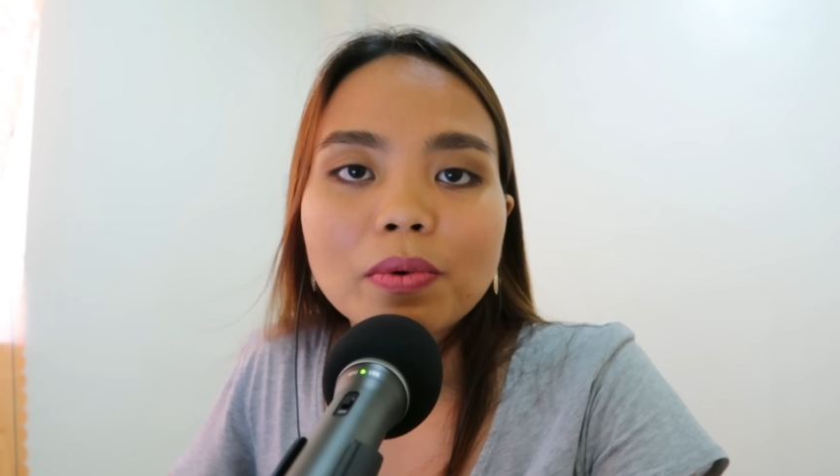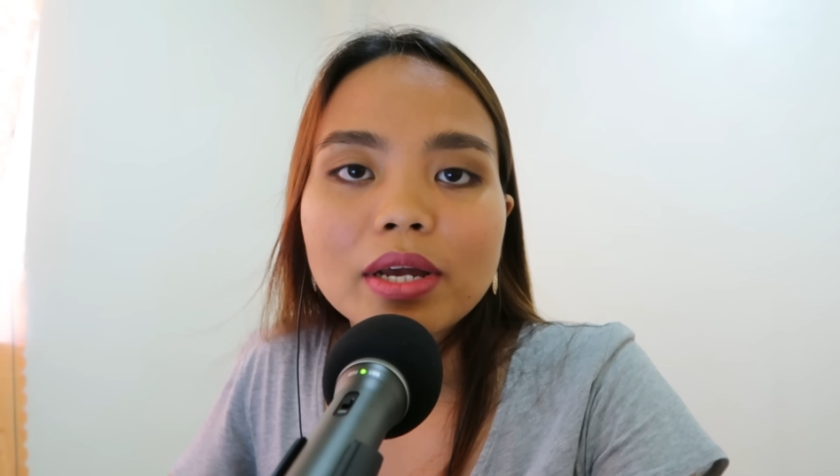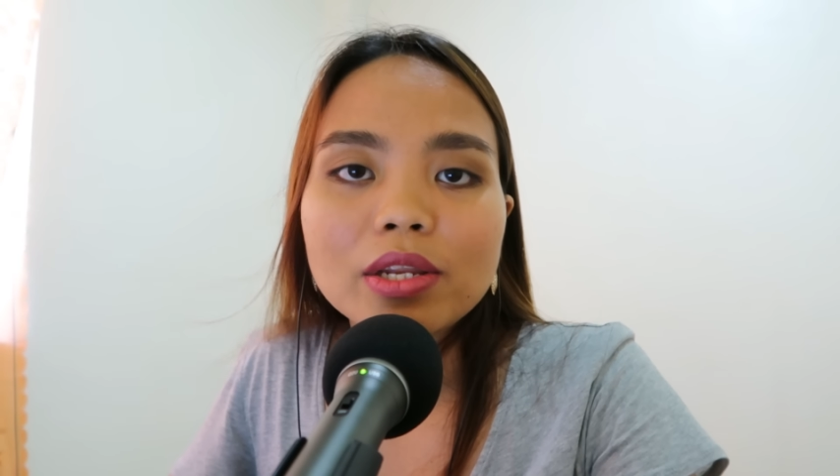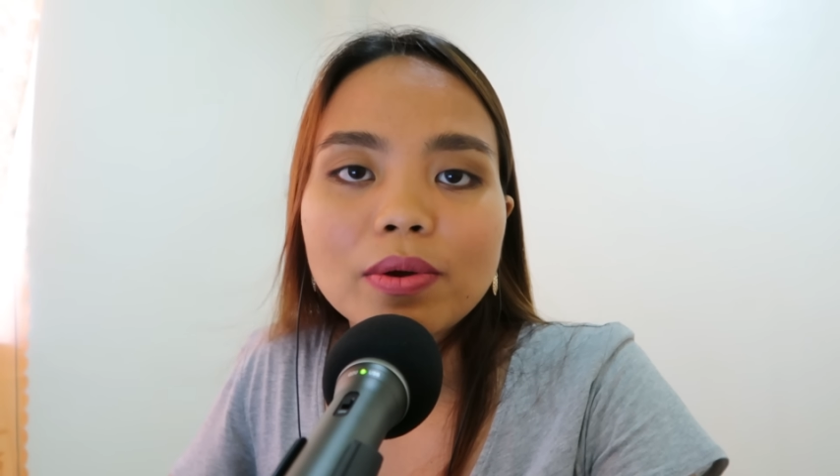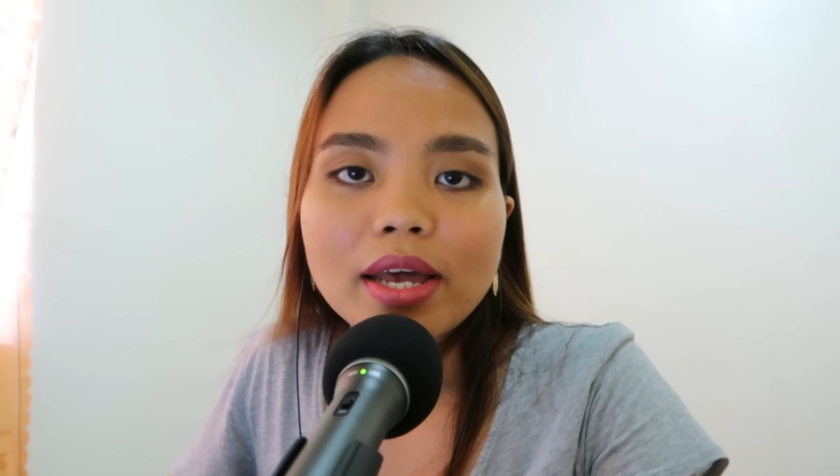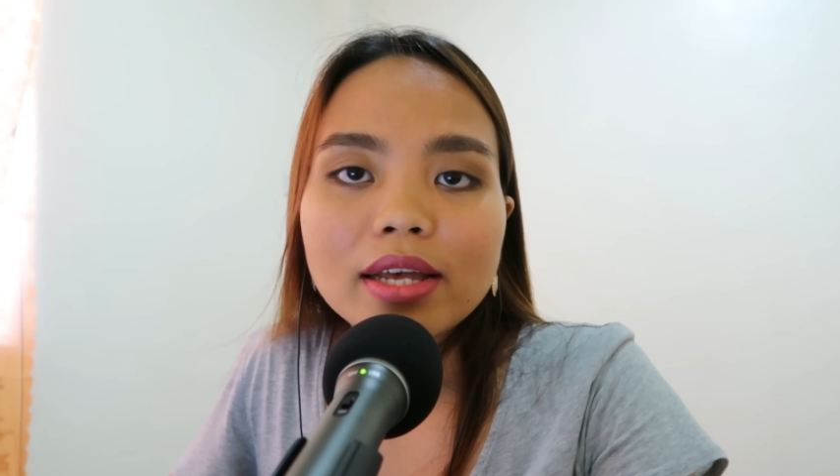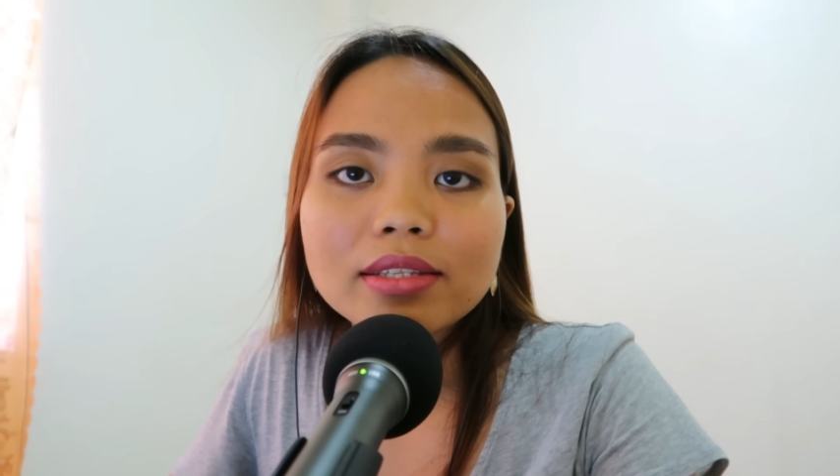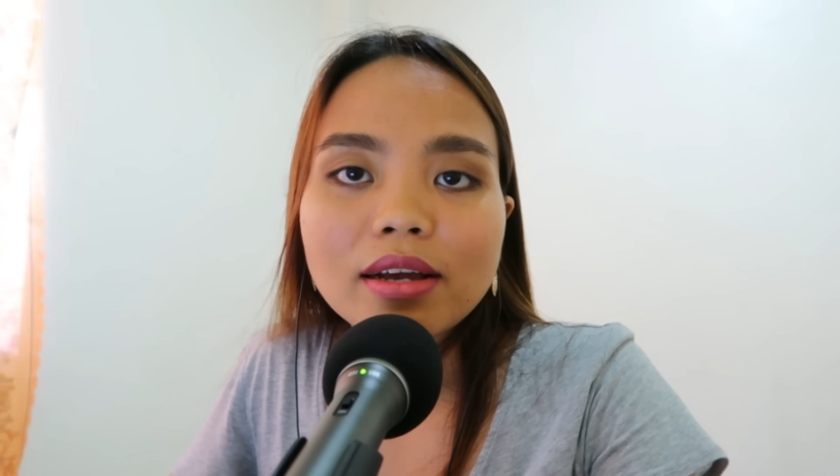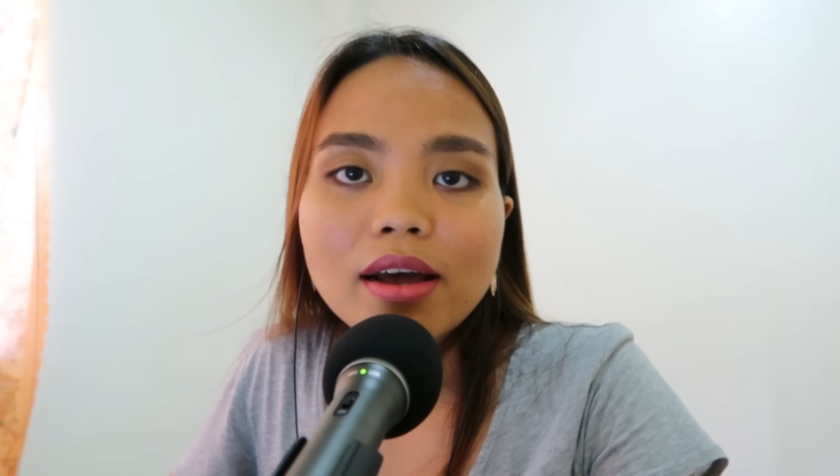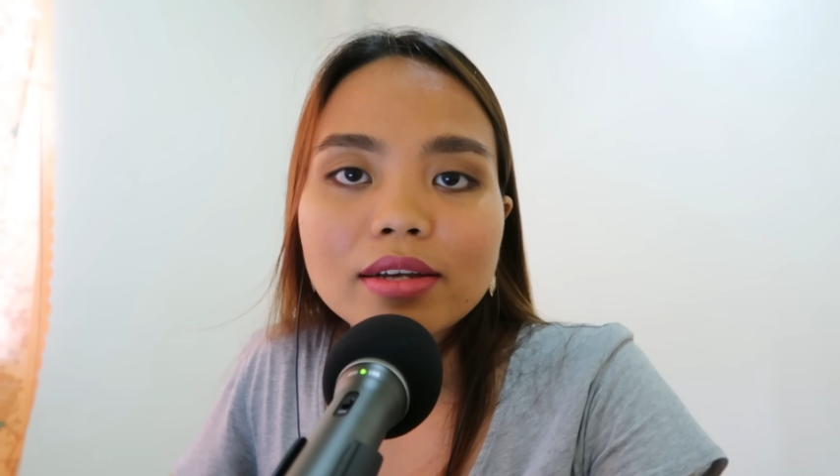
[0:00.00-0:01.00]
when you
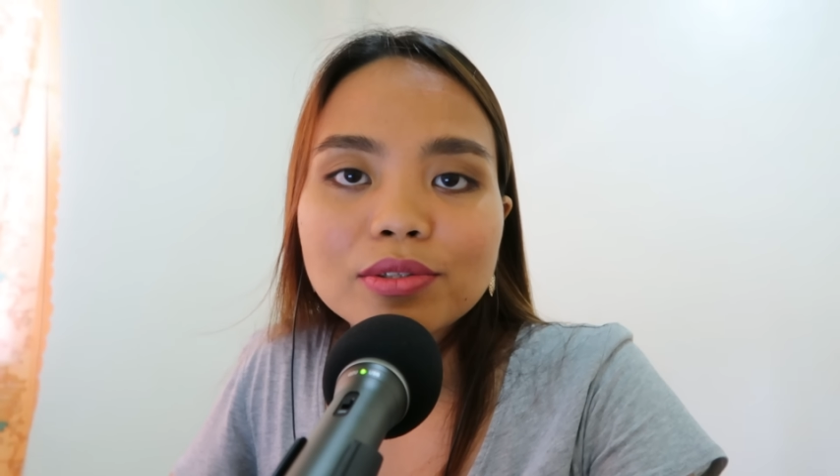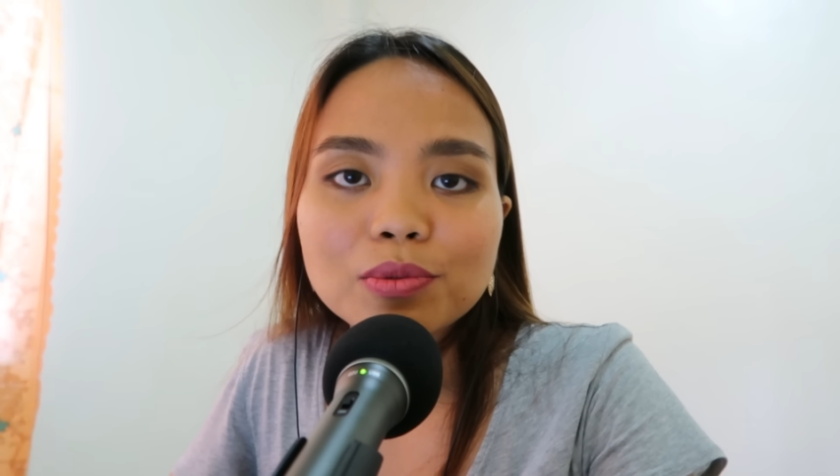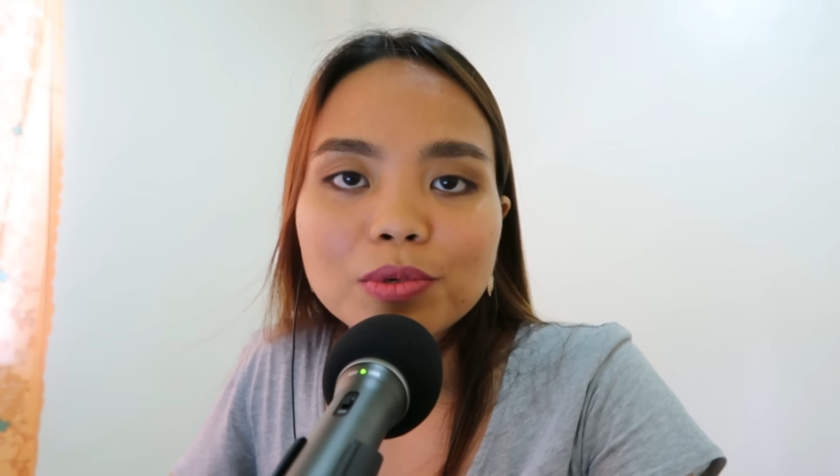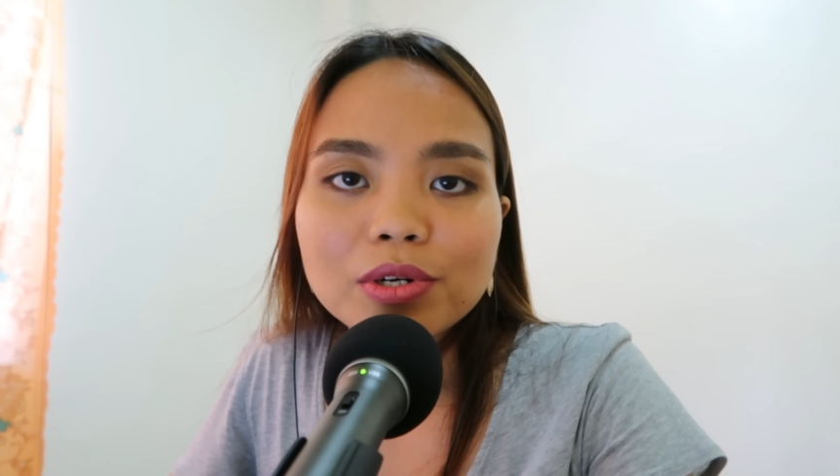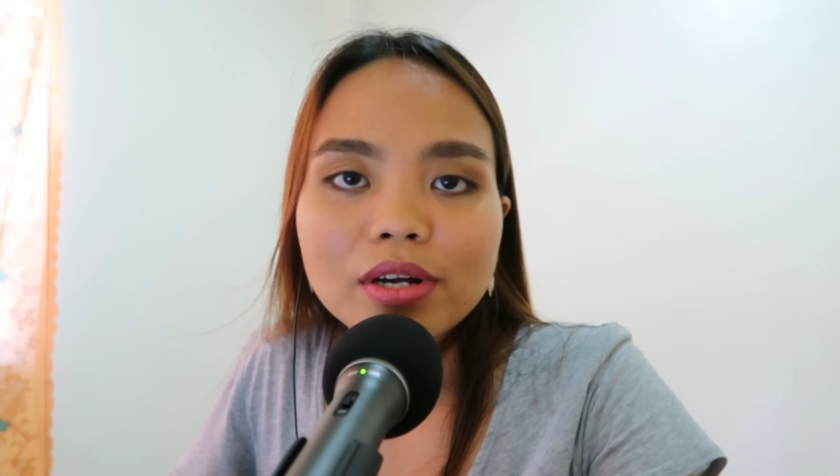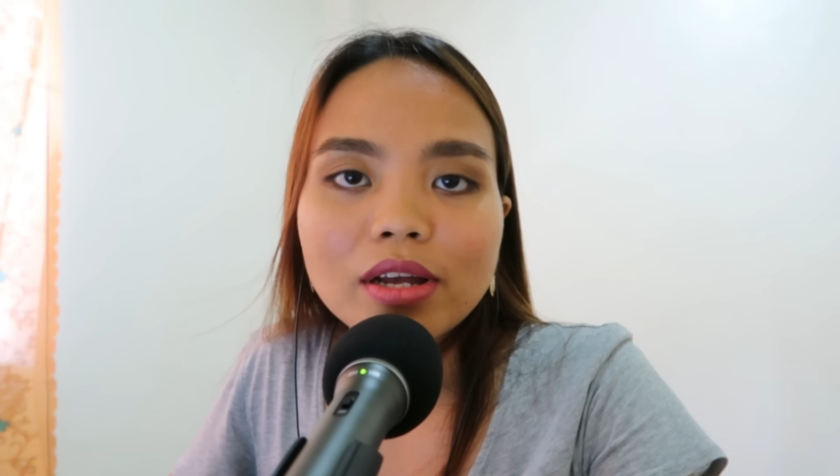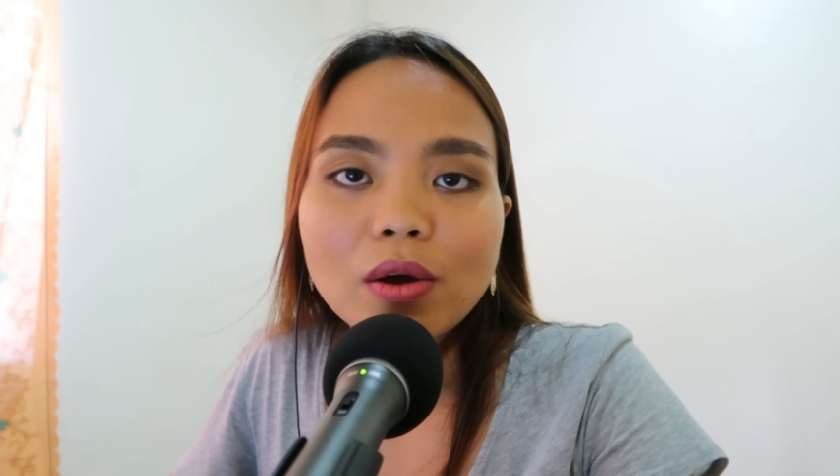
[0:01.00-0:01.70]
ask a customer